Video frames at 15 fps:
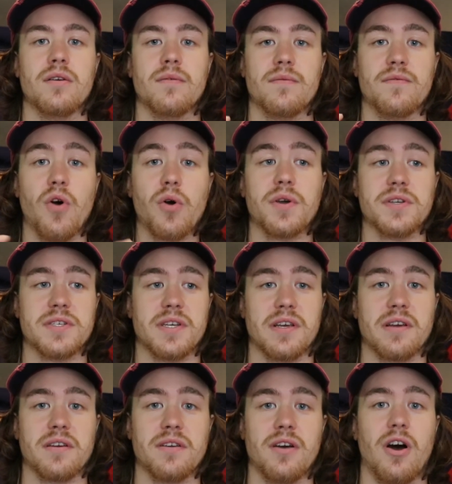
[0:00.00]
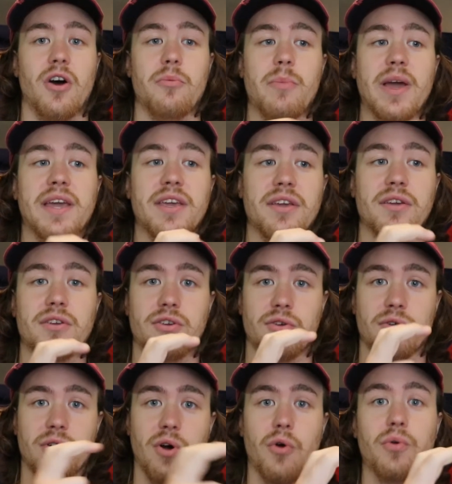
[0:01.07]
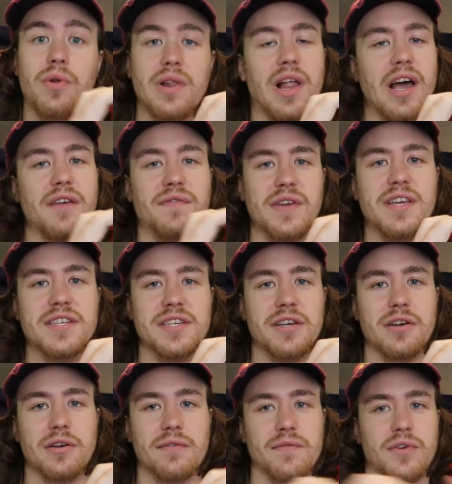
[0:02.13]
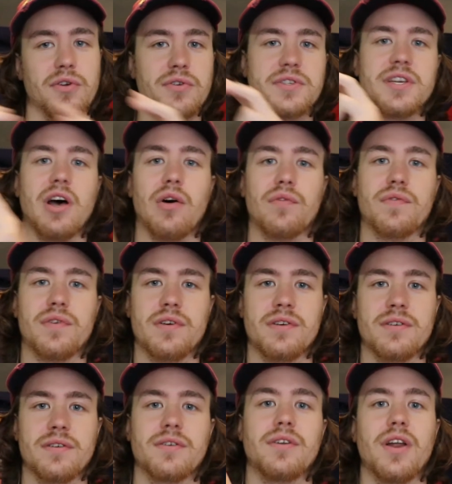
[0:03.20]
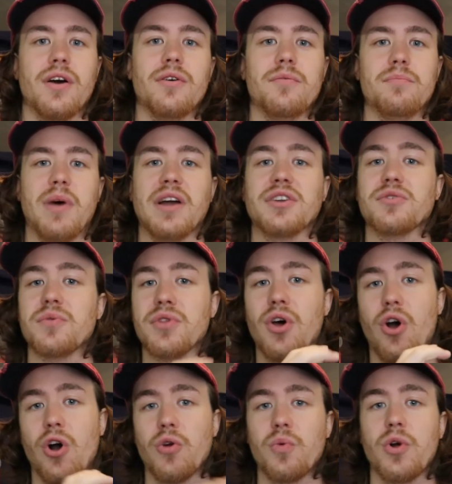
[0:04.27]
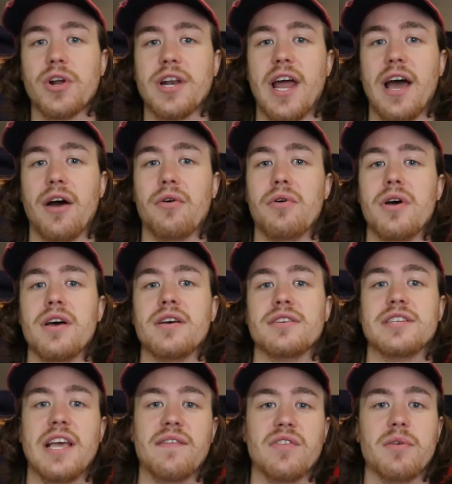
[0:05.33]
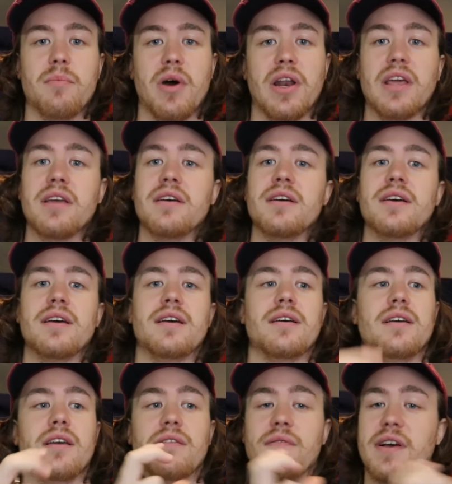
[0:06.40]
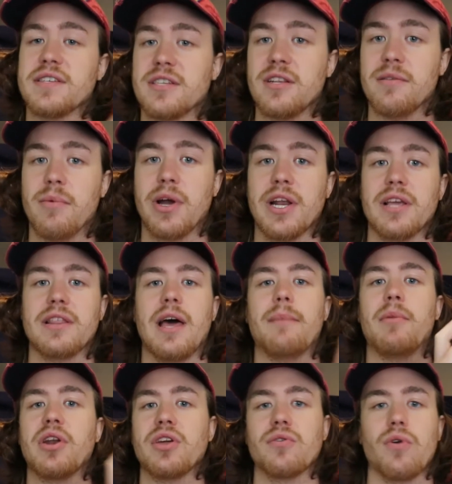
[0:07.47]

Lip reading: focusing on making your own life easier for yourself, by doing the hard work now, saving the money, investing in the money. That money